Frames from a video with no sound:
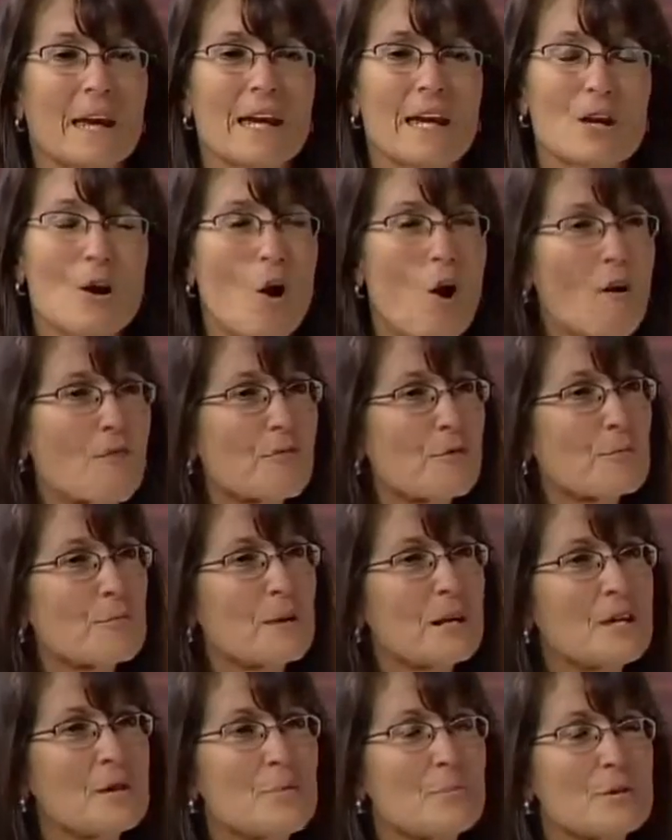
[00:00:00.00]
he offered
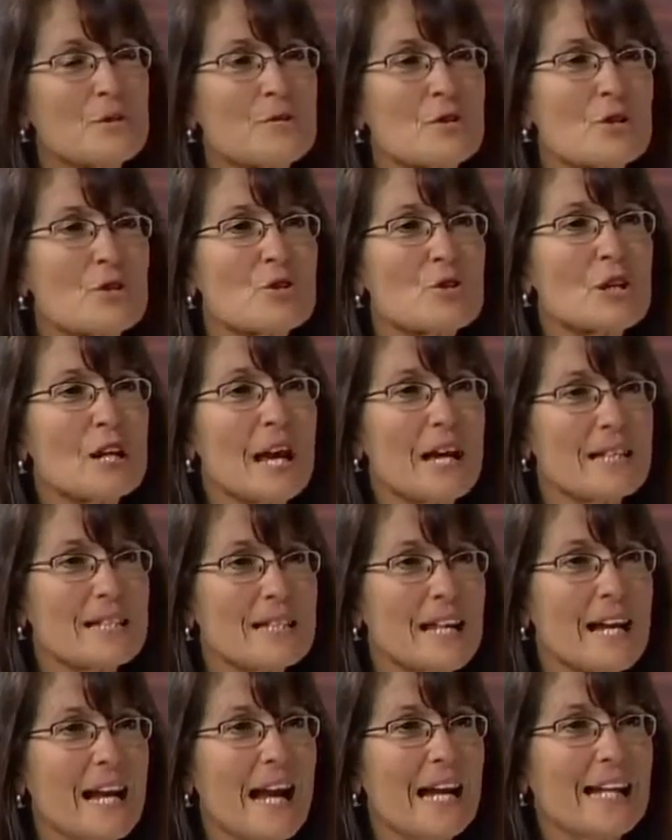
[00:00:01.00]
me the position. I
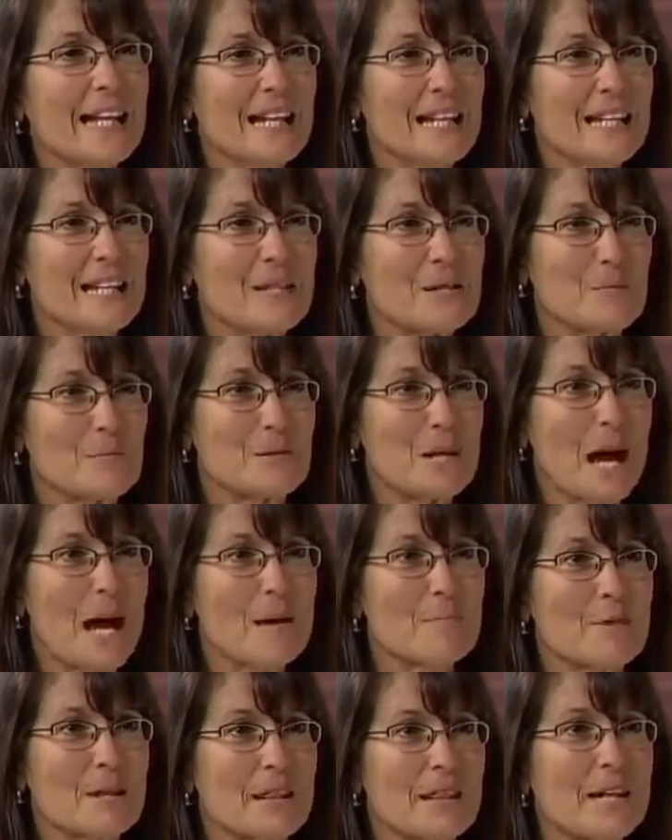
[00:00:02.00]
said I needed some
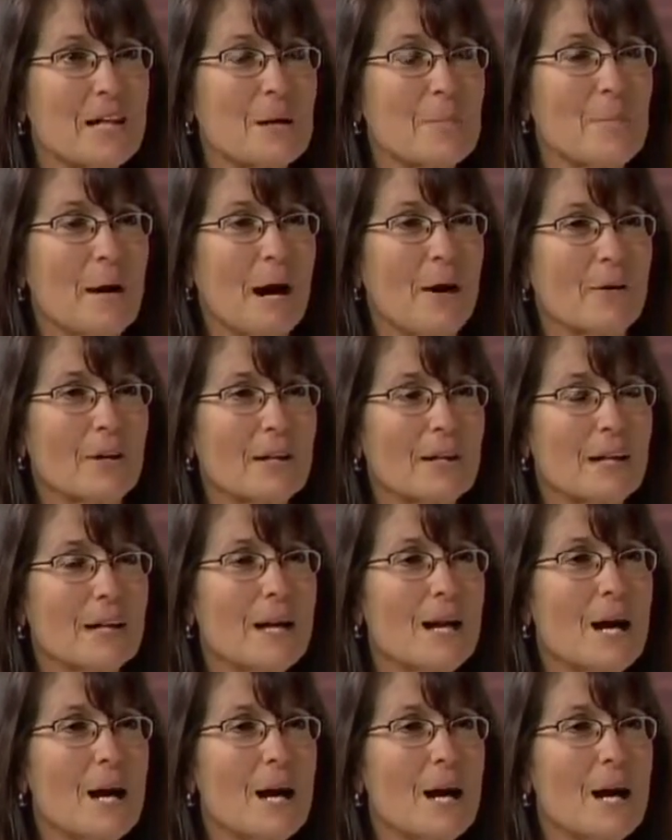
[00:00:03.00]
time to think about it,